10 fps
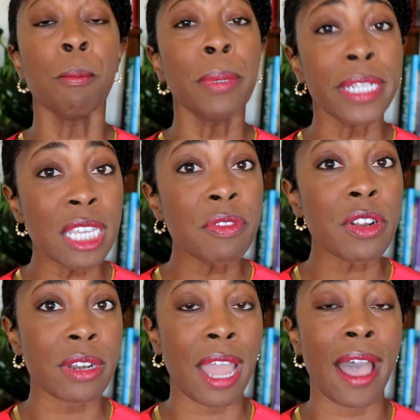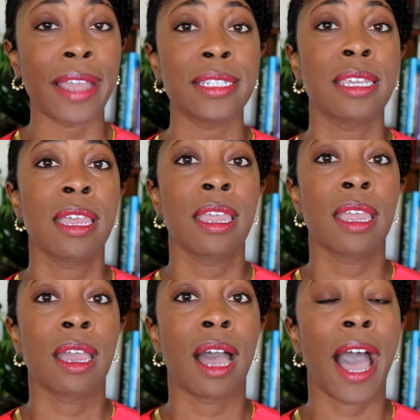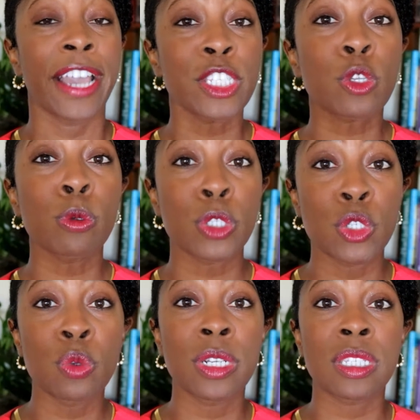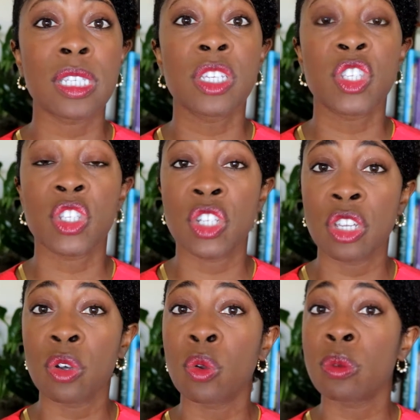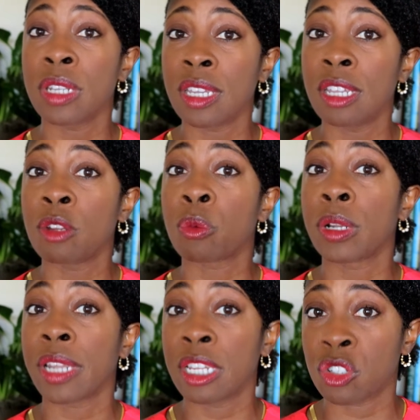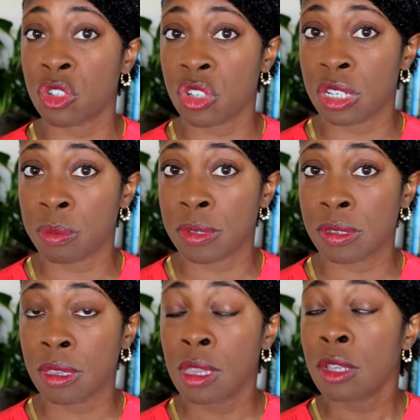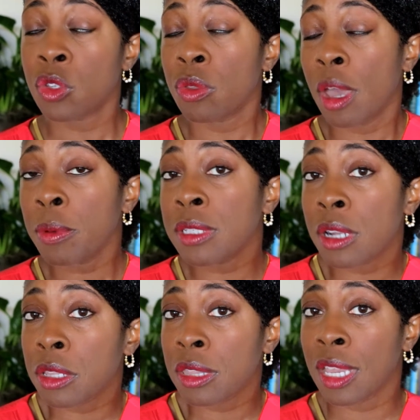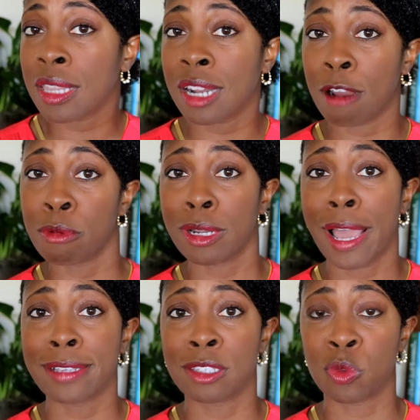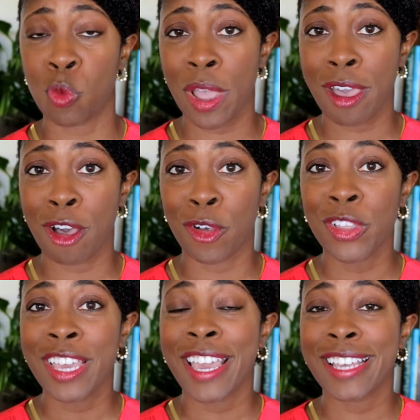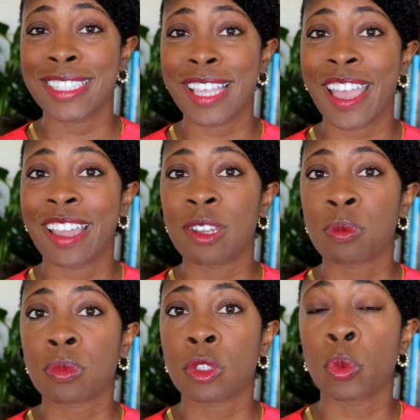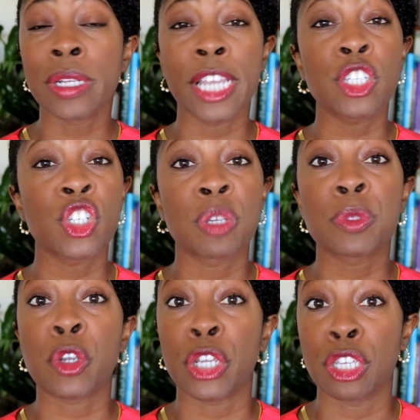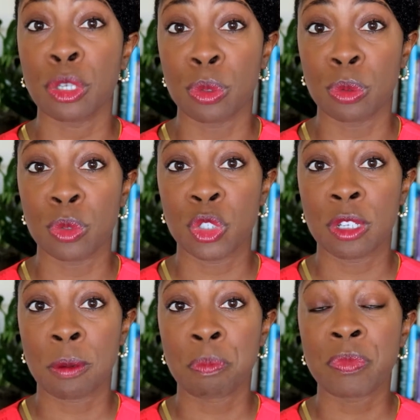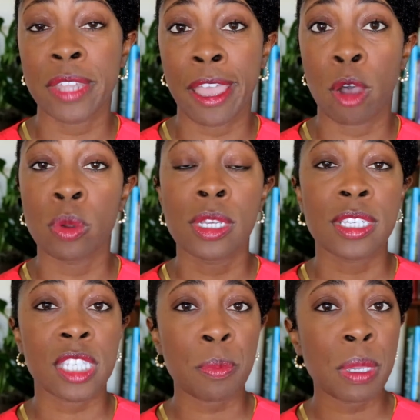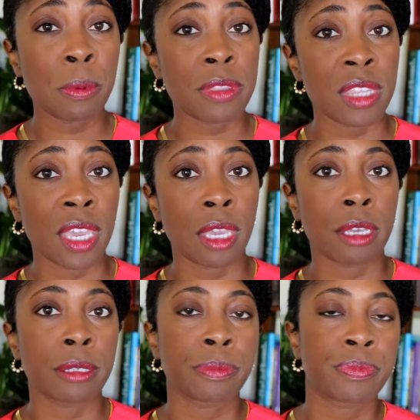Believe it or not, high school students still need relationships. So that was another thing that I realized as well, is that relationships are huge. Now, some people think,